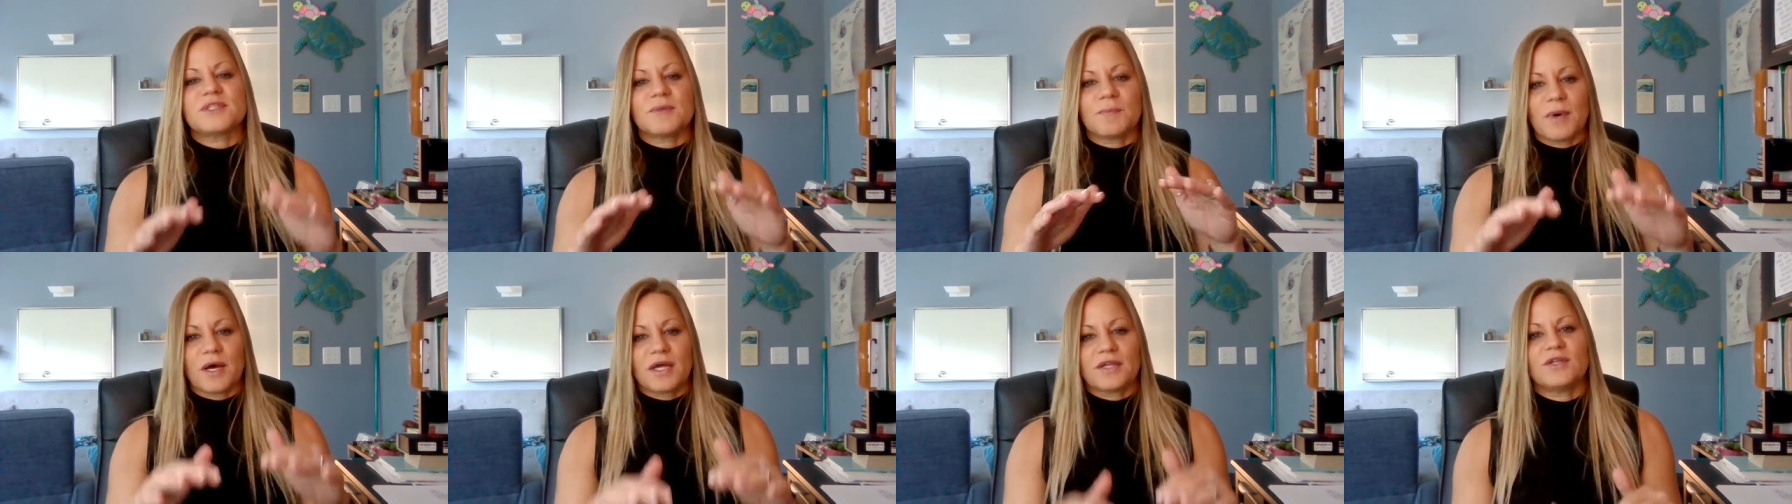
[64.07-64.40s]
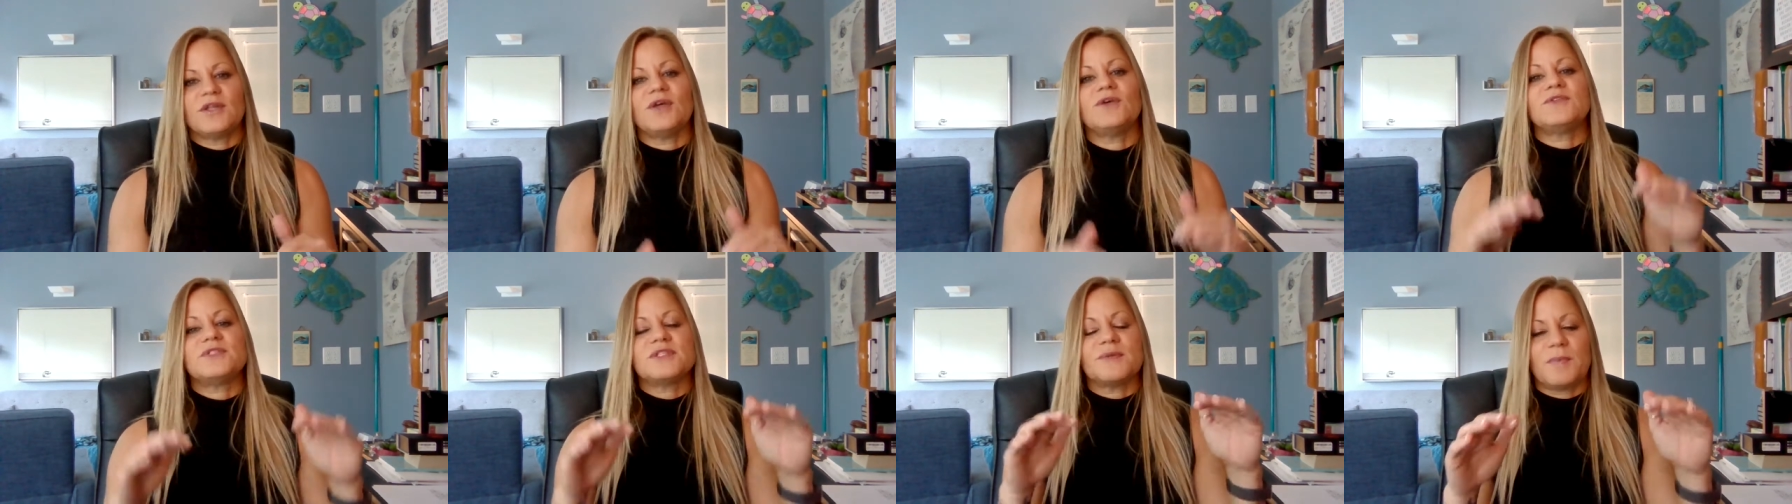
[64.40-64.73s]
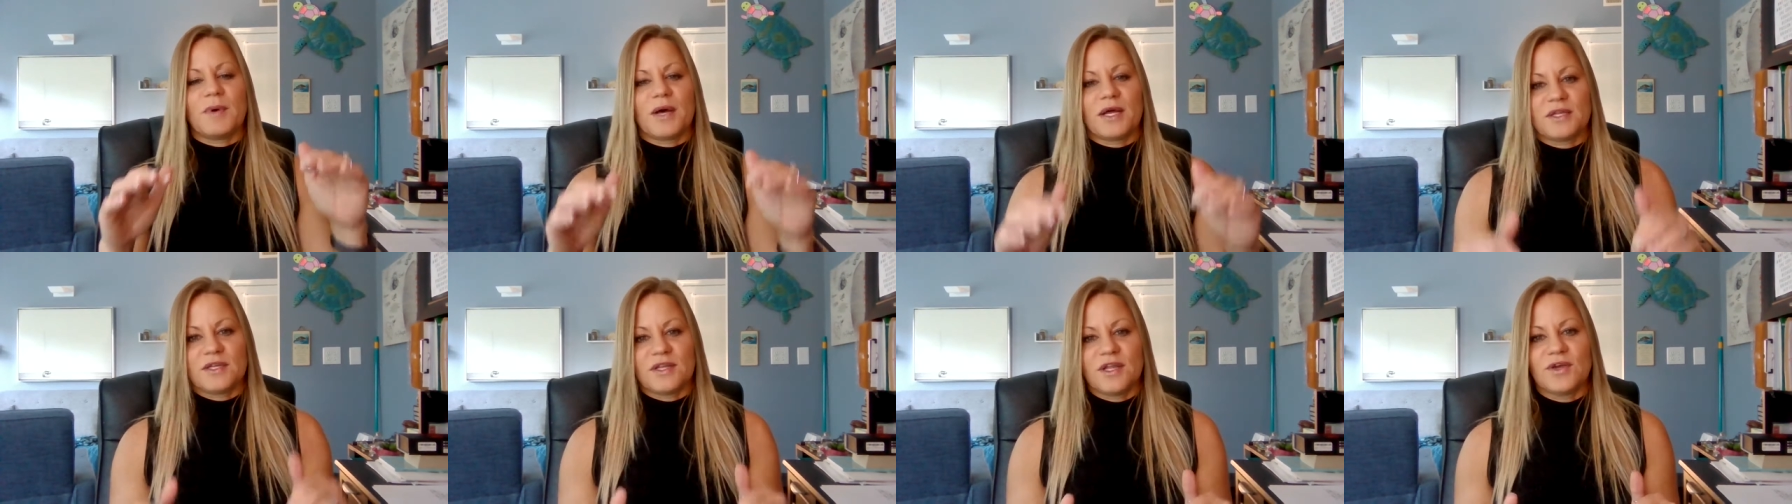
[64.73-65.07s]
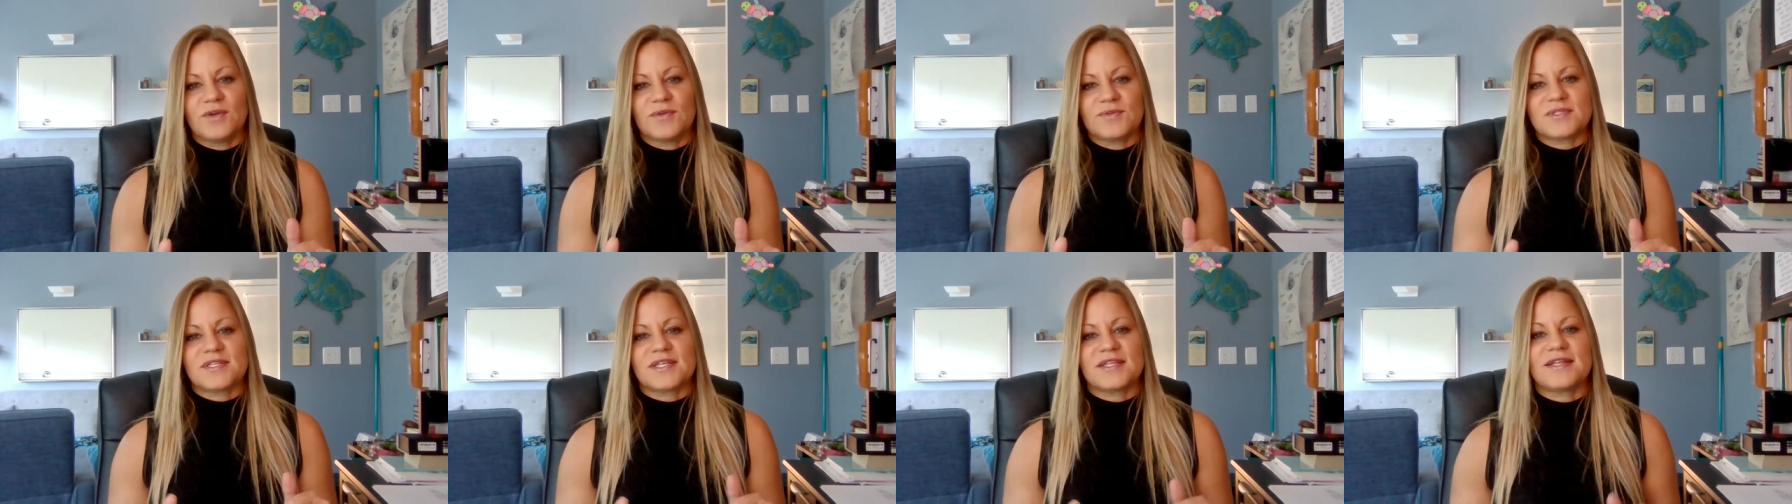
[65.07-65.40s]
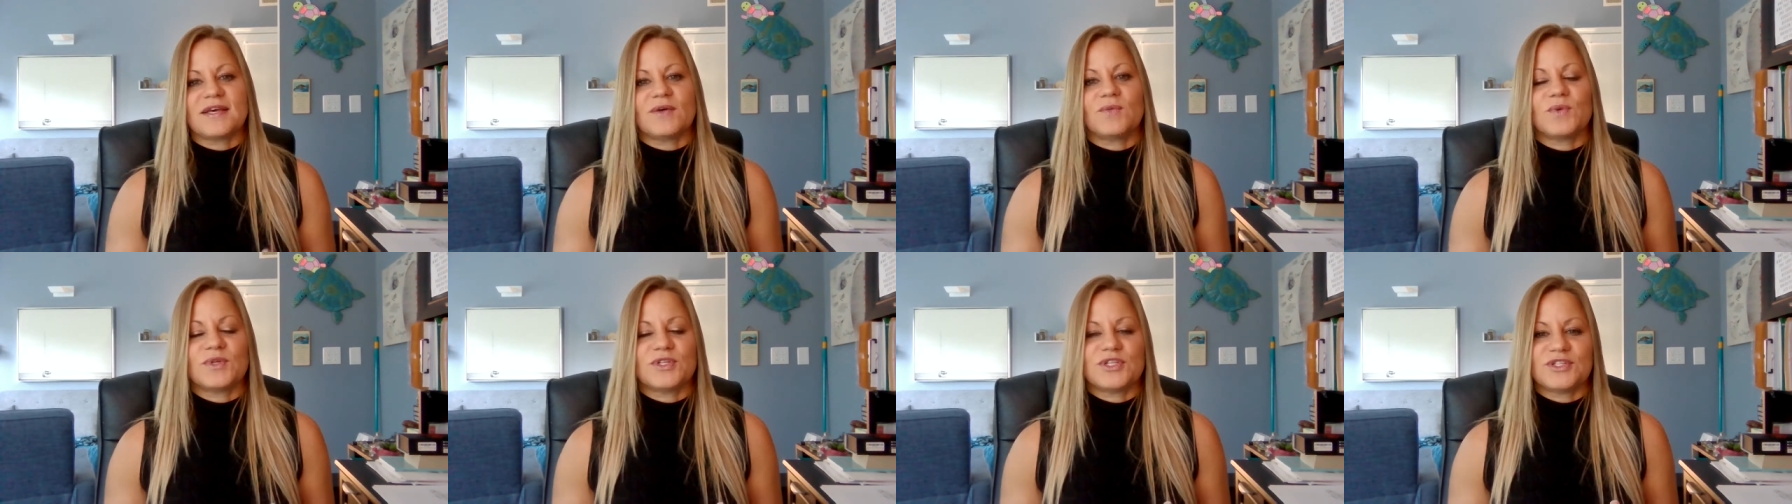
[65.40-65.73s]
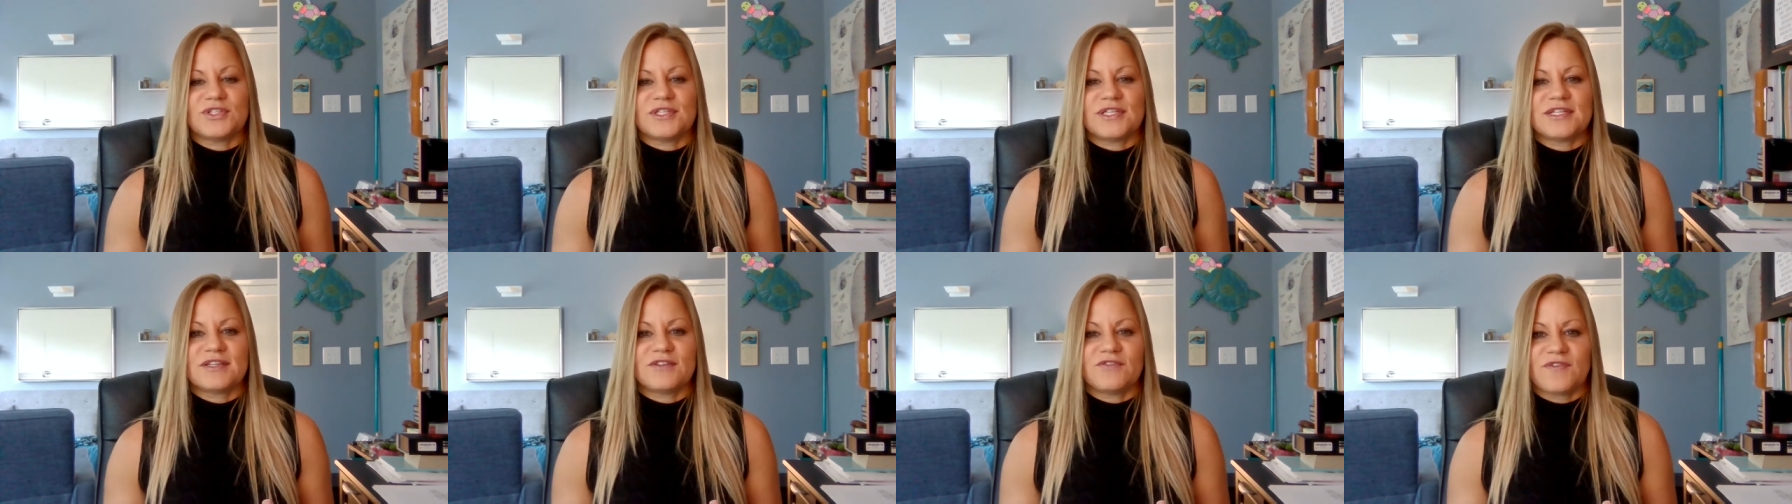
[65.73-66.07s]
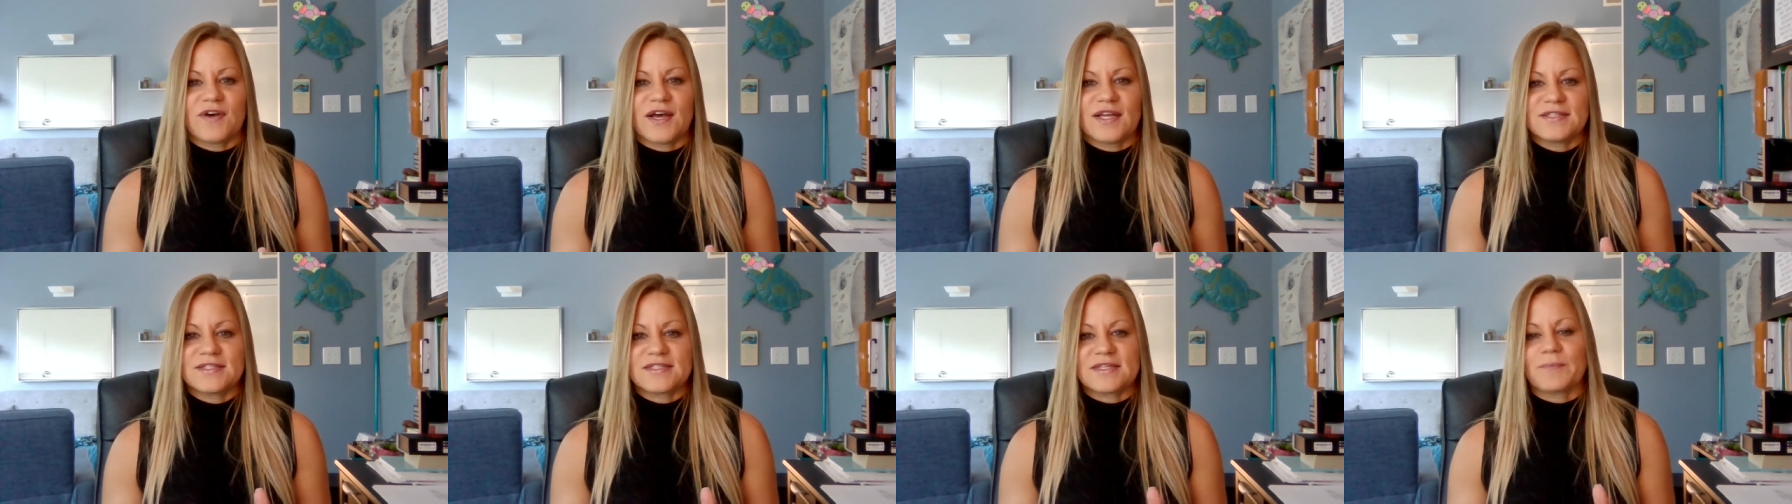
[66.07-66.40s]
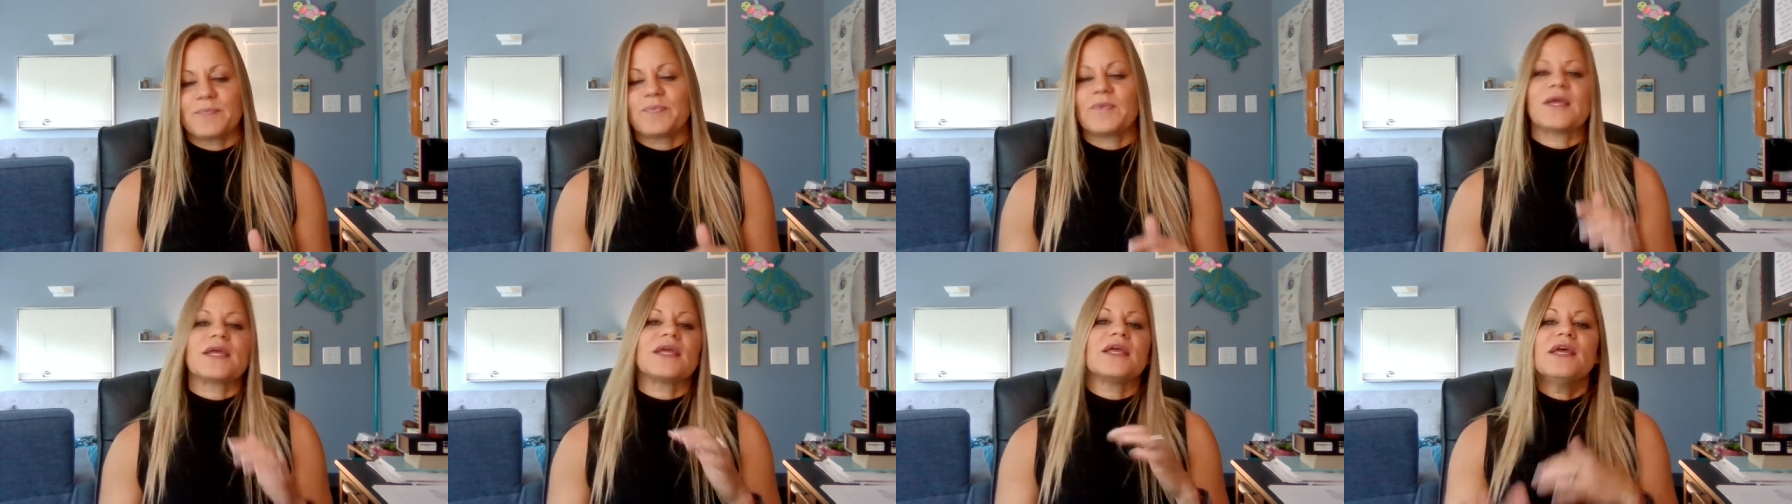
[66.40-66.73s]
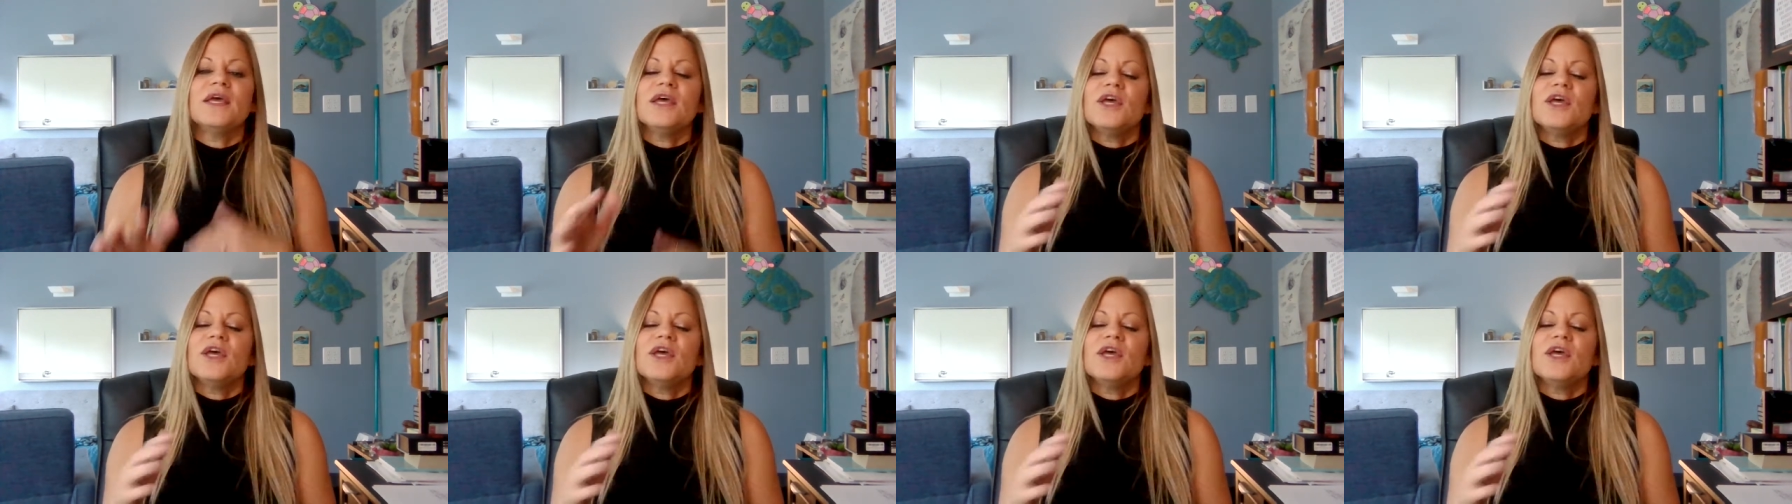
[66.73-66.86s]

upon notes upon notes. And then when you need to find something,